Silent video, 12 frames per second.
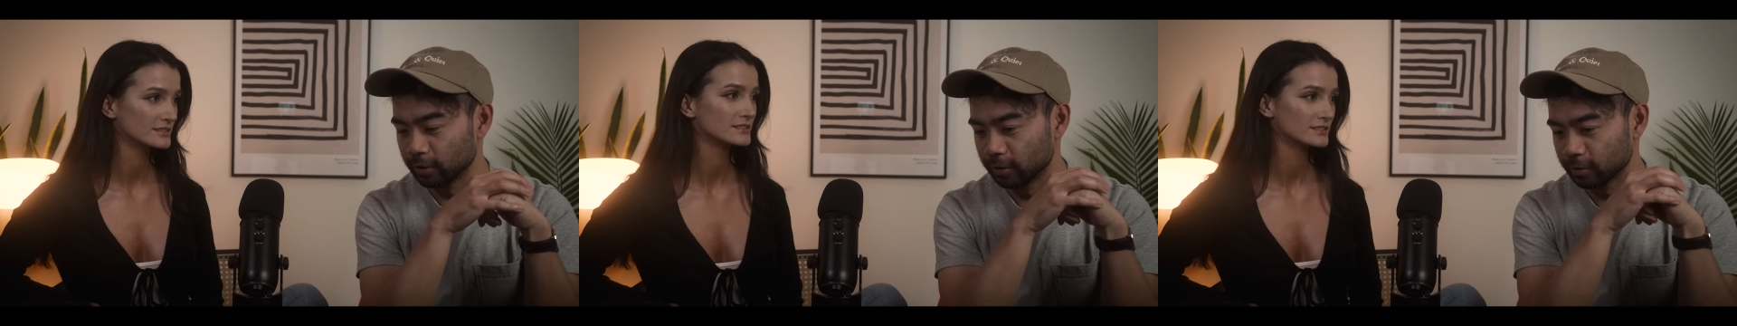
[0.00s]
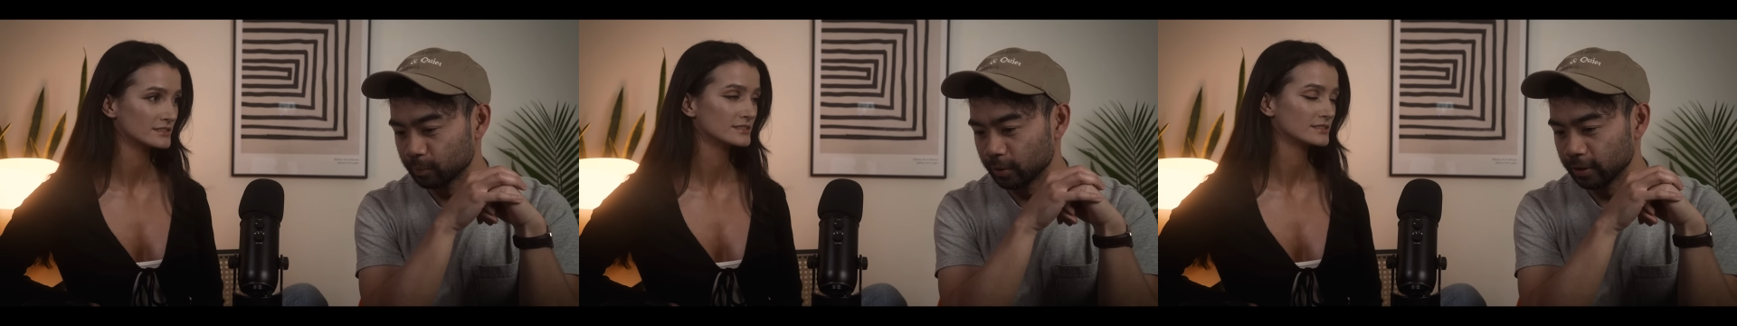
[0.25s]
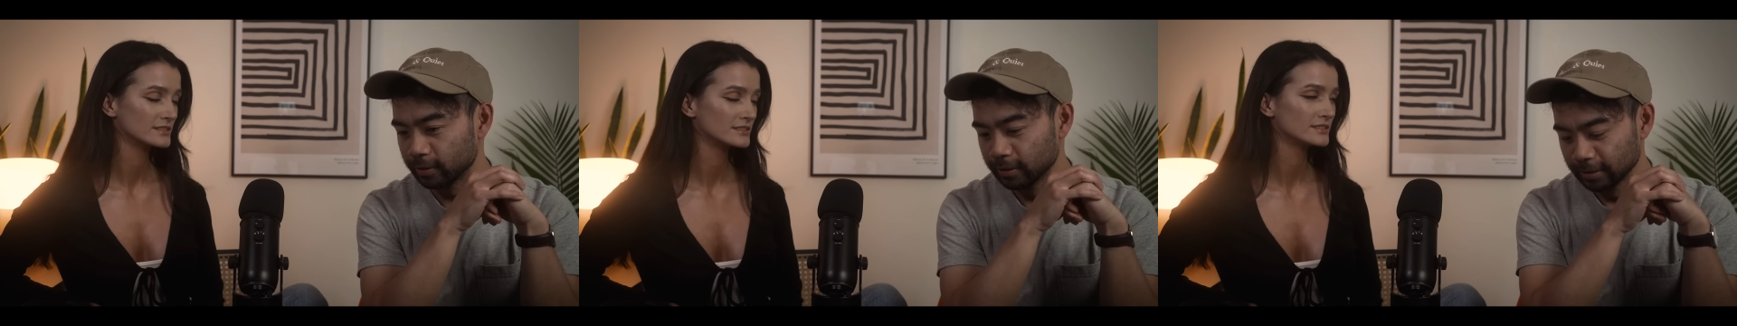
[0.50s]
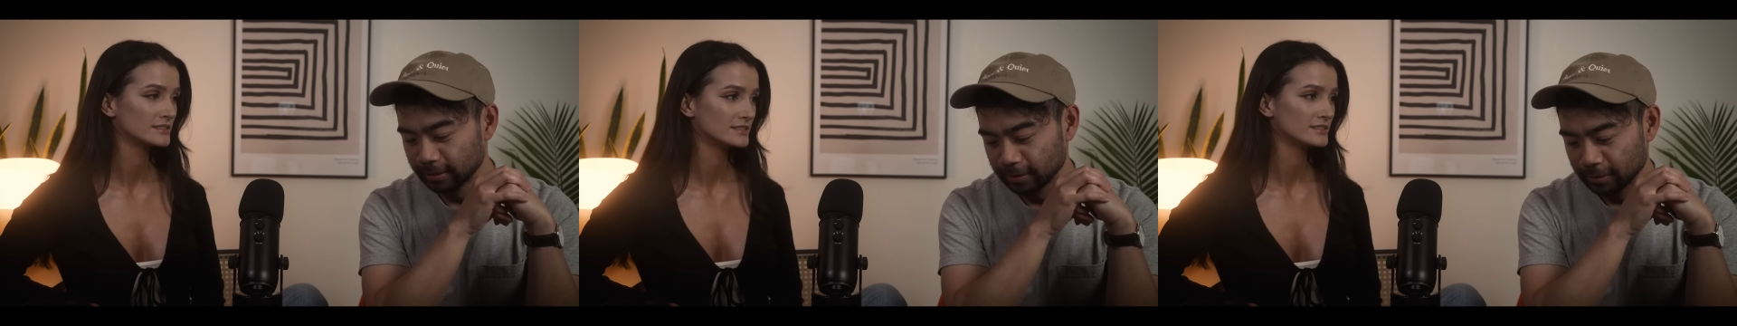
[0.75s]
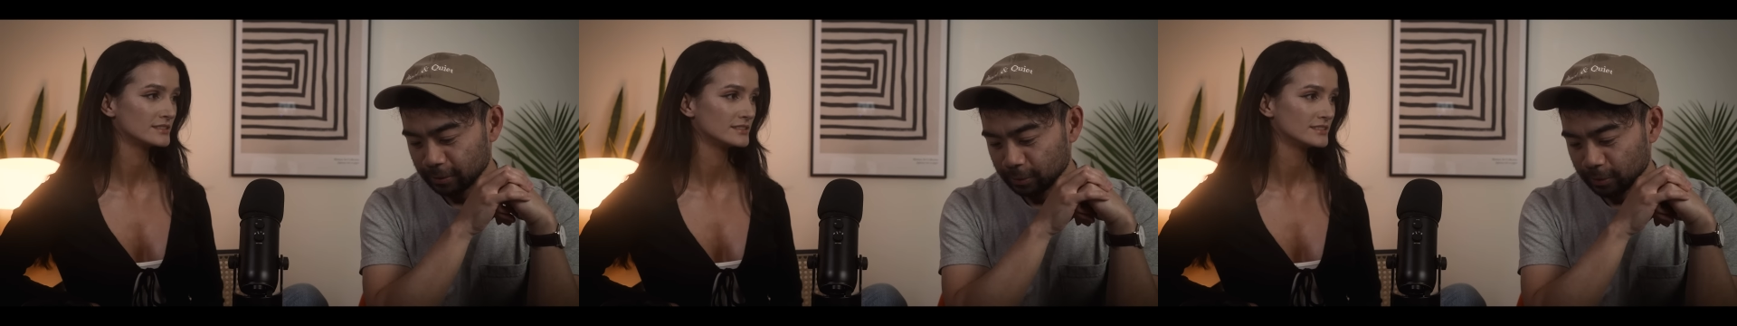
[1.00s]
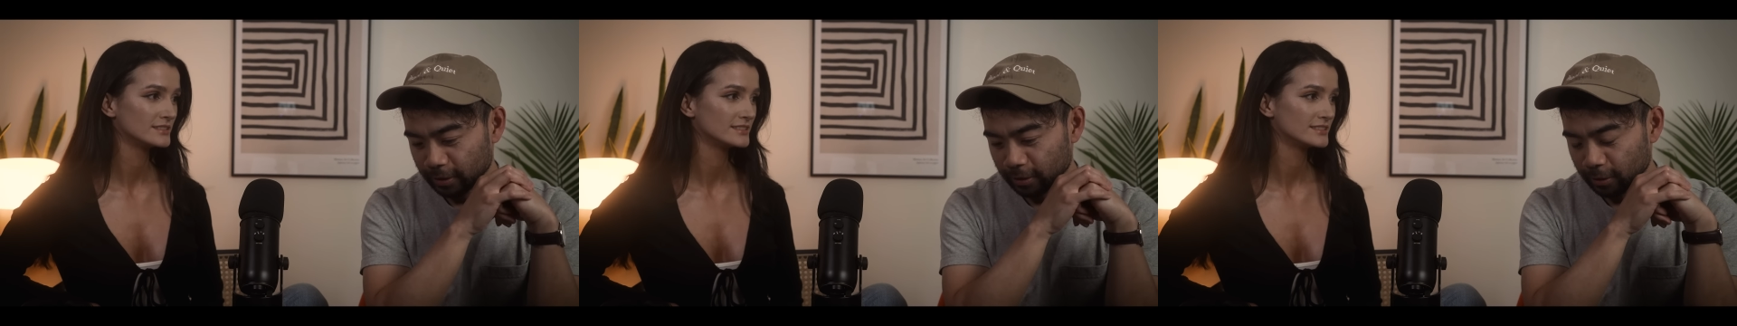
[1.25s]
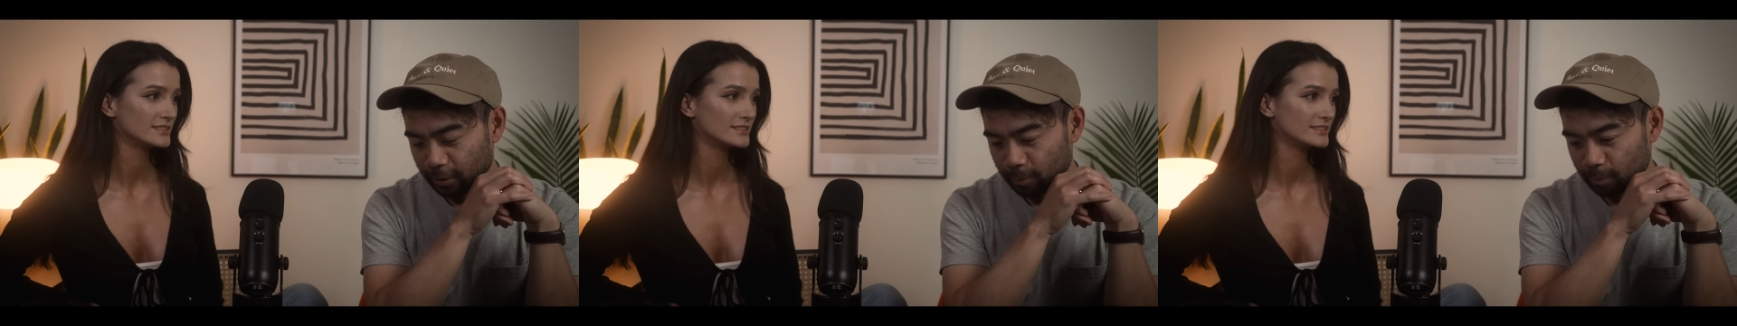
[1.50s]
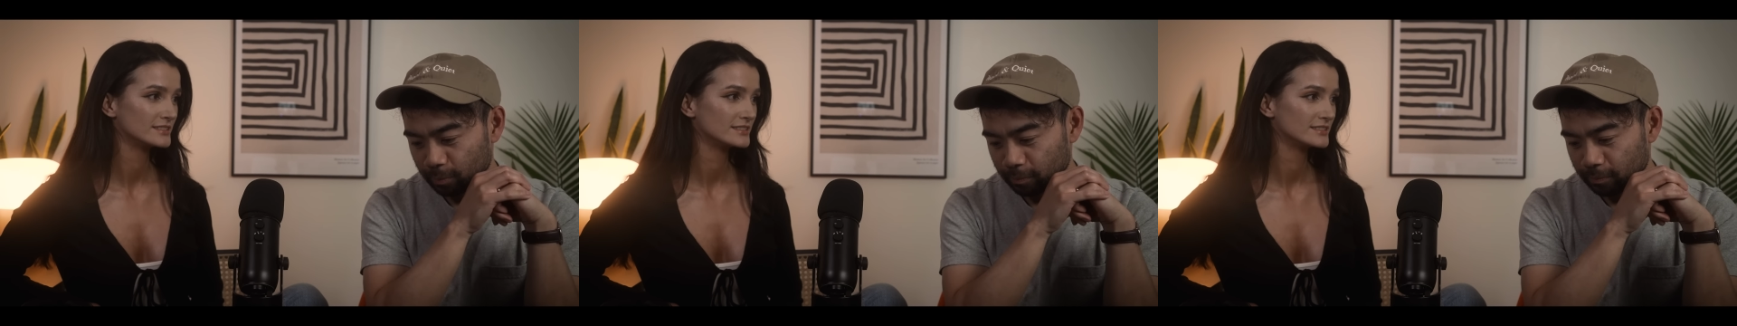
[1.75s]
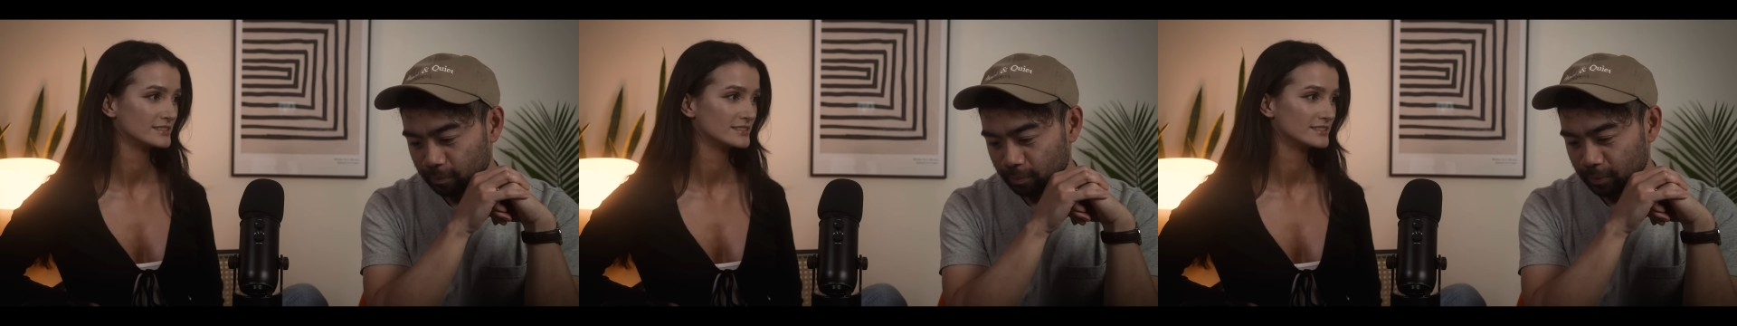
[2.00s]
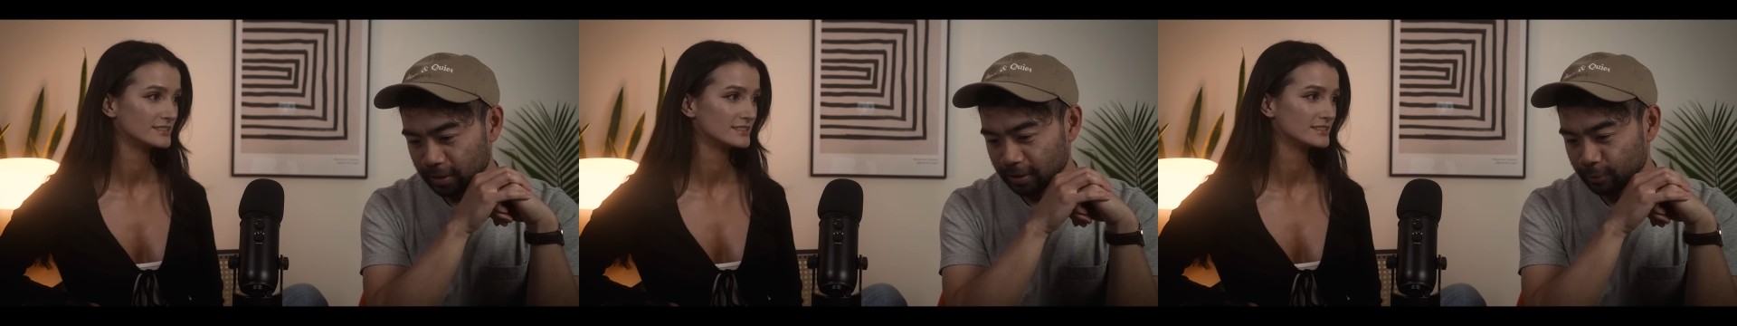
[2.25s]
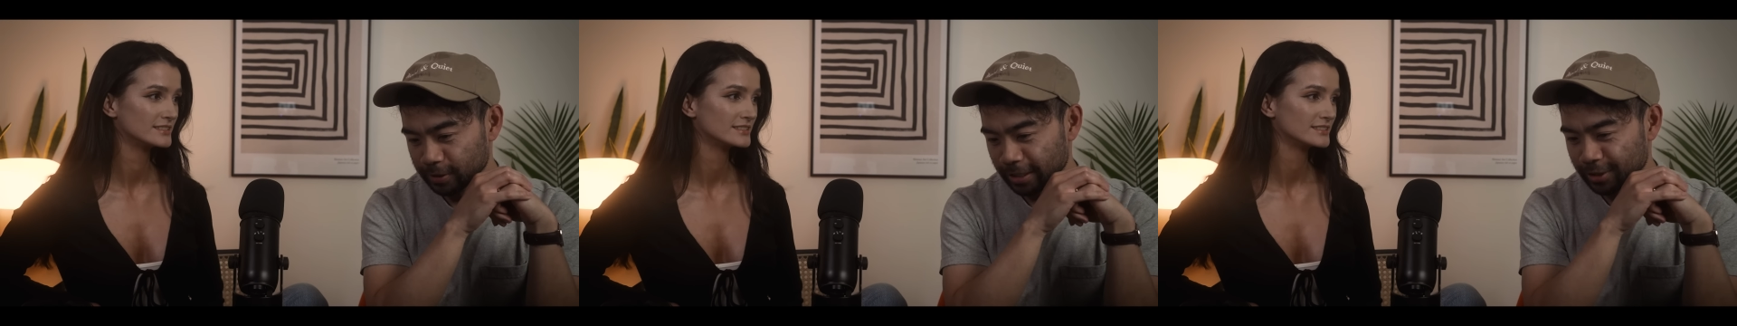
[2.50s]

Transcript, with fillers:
Speaker 1: along, but um, he was